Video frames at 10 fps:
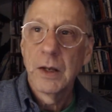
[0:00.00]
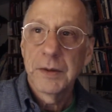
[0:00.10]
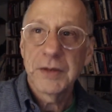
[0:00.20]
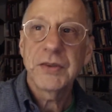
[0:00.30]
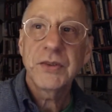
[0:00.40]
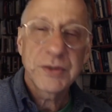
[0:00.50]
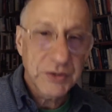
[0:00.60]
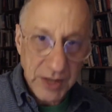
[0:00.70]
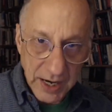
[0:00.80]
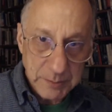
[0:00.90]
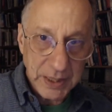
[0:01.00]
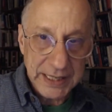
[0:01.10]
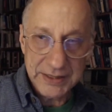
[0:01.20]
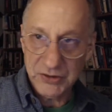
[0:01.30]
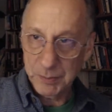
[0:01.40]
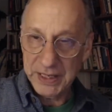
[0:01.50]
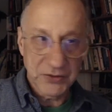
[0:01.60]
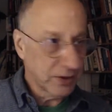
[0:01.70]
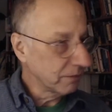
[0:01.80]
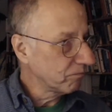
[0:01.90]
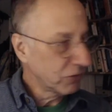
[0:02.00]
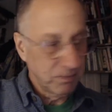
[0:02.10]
This is designed by anticipation.